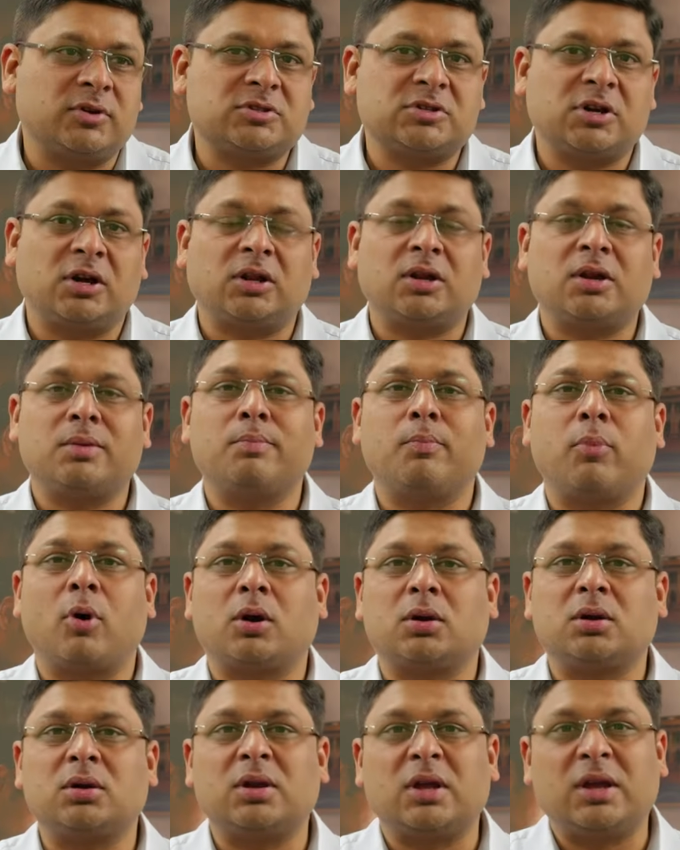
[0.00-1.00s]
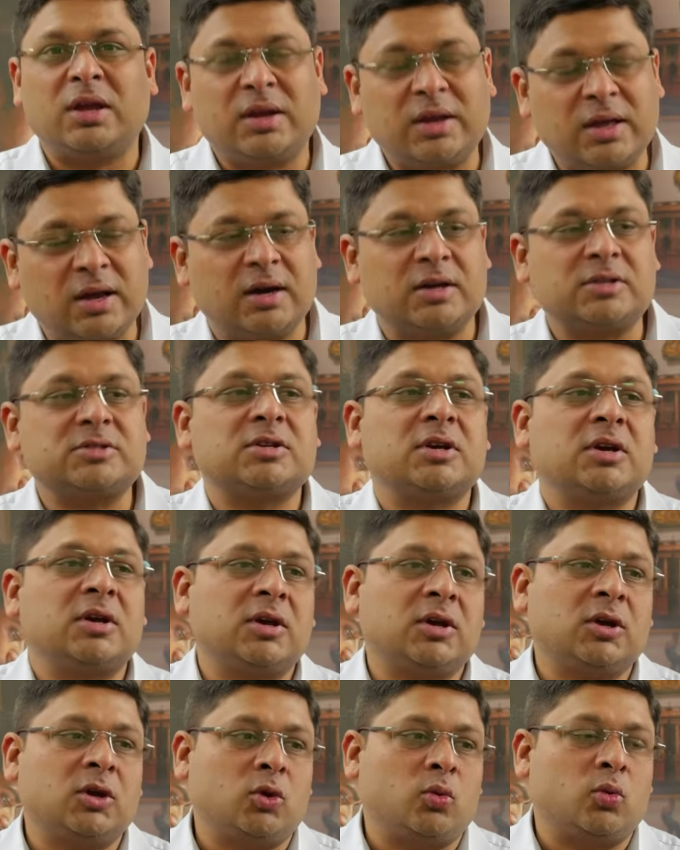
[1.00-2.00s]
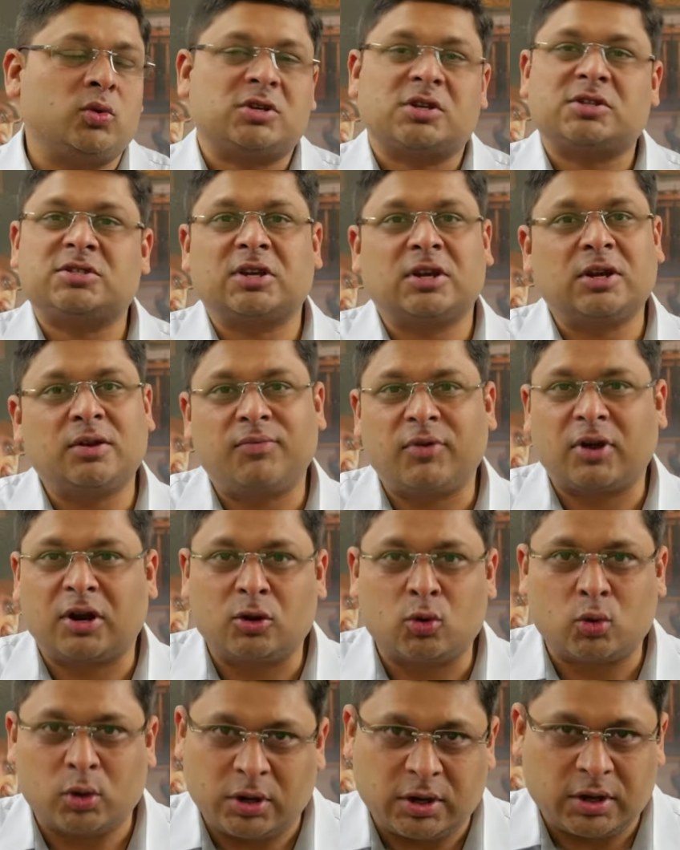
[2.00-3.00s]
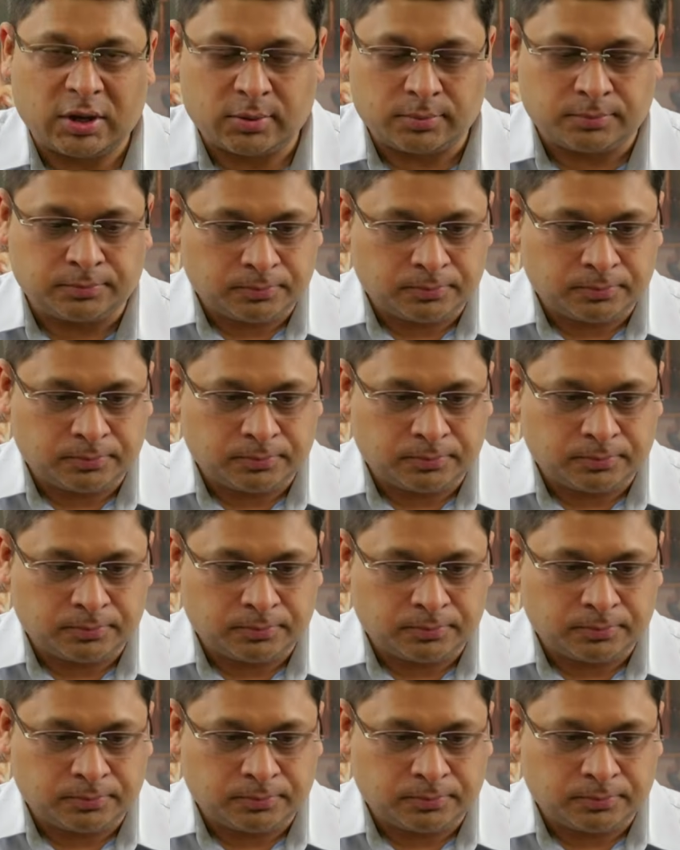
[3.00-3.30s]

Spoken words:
certain important areas which are significant to India.